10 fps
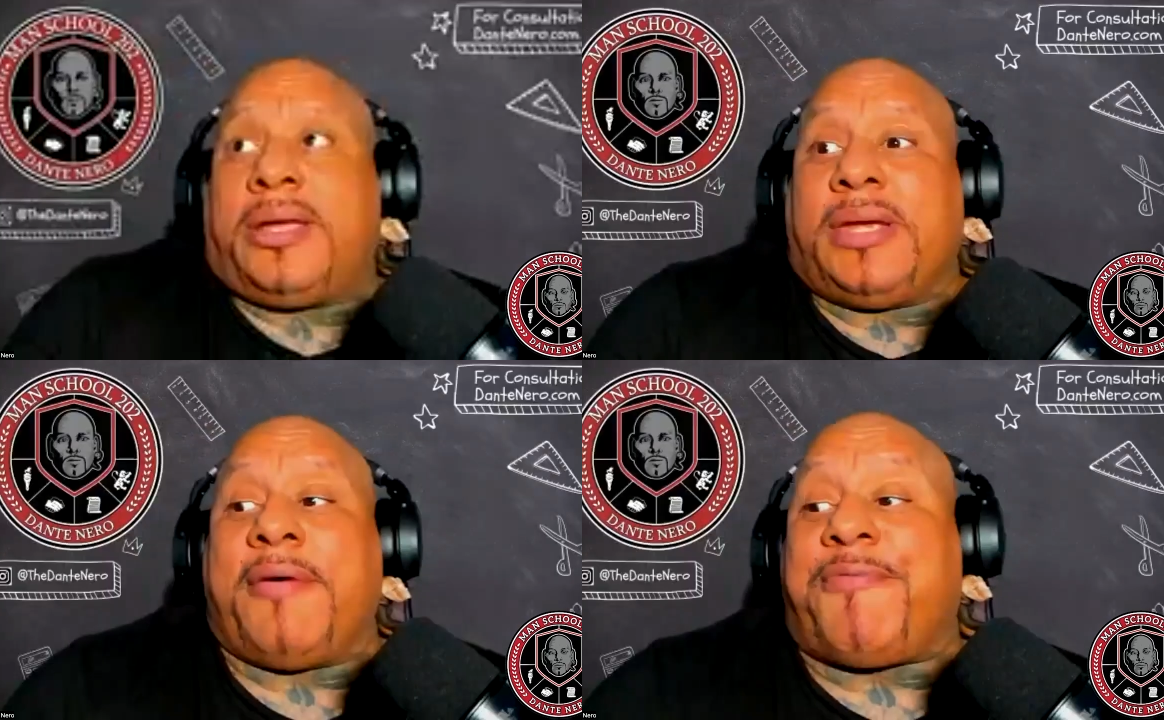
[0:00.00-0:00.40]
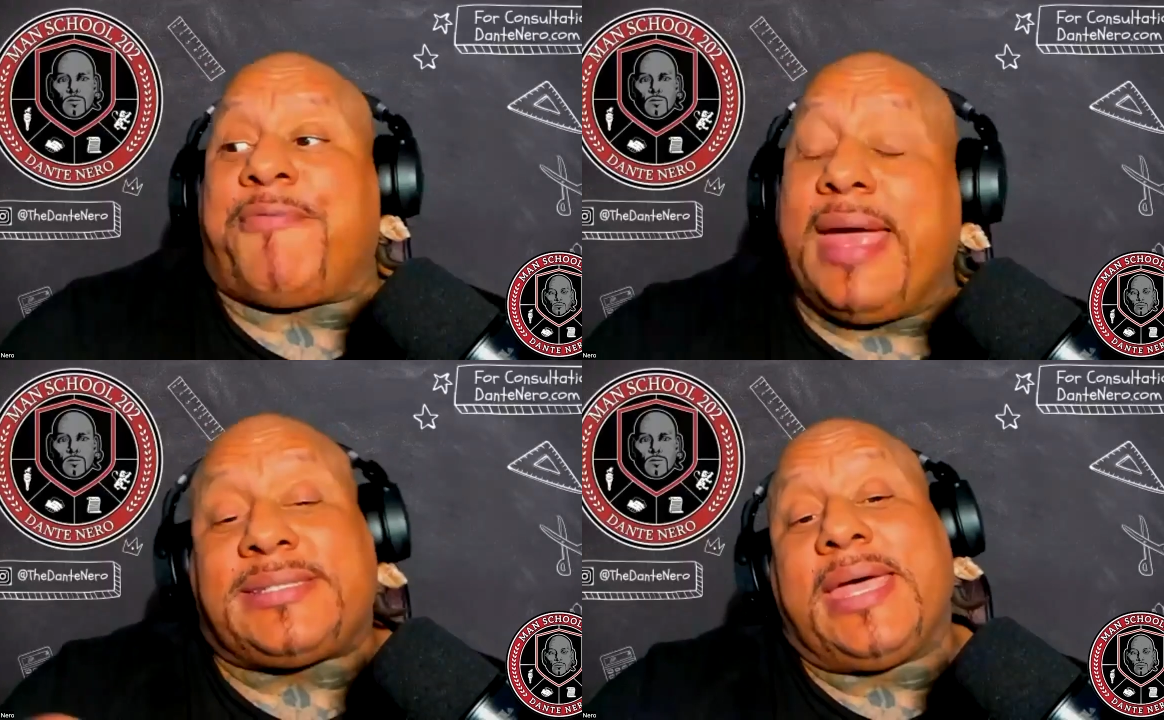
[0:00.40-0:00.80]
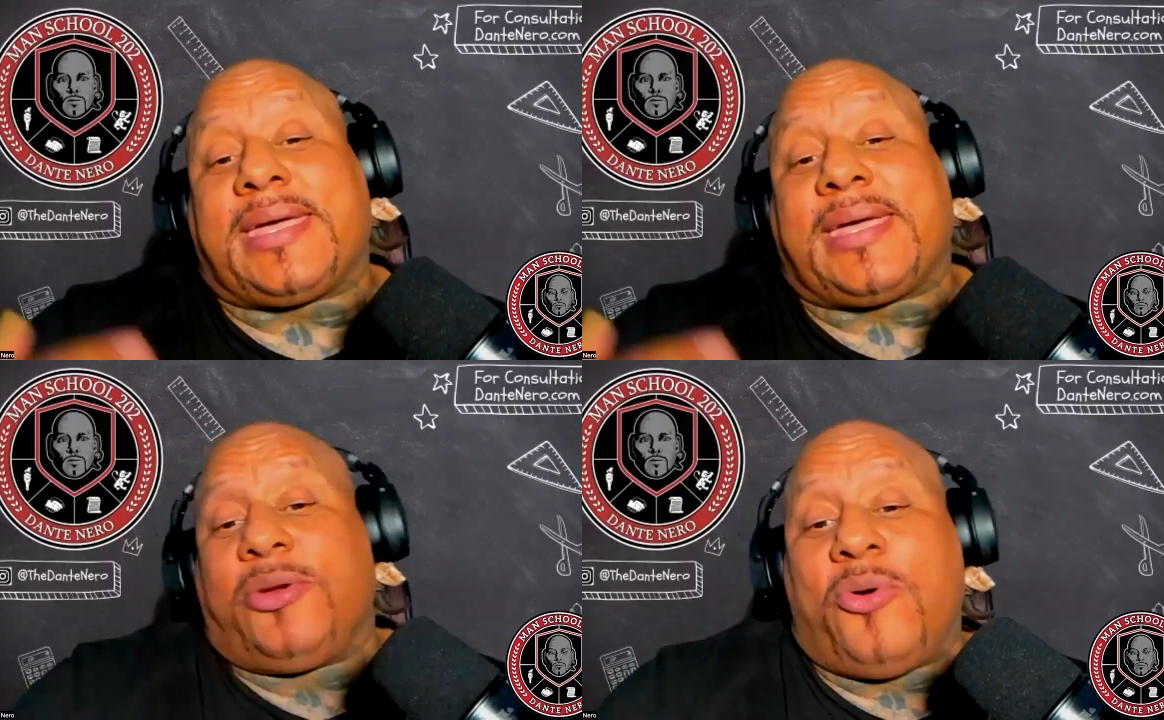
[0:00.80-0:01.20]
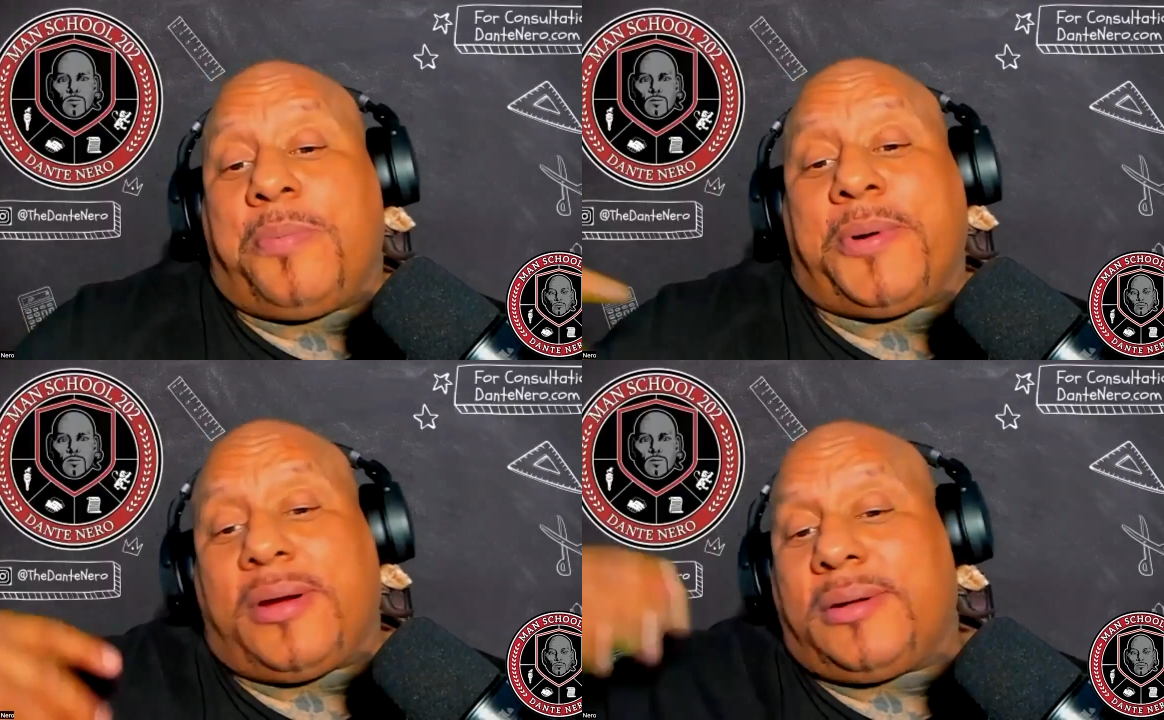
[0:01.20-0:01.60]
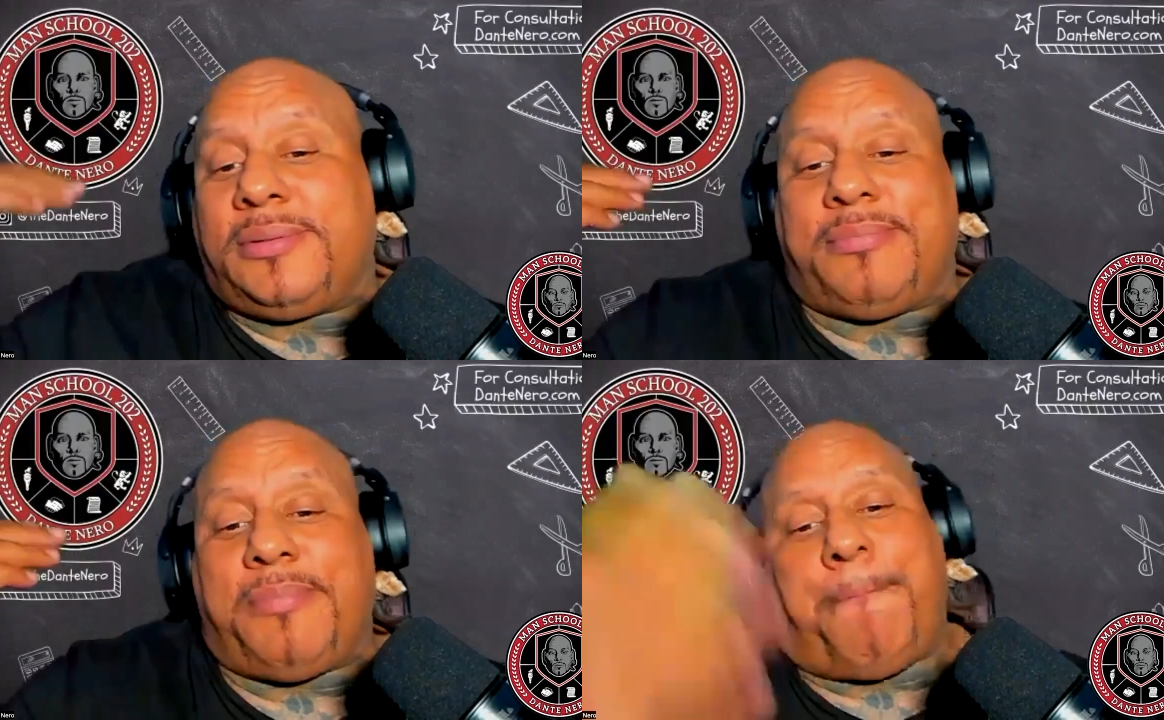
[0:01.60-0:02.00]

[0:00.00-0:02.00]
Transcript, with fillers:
Speaker 1: have, if I had taken an Uber, okay. Oh.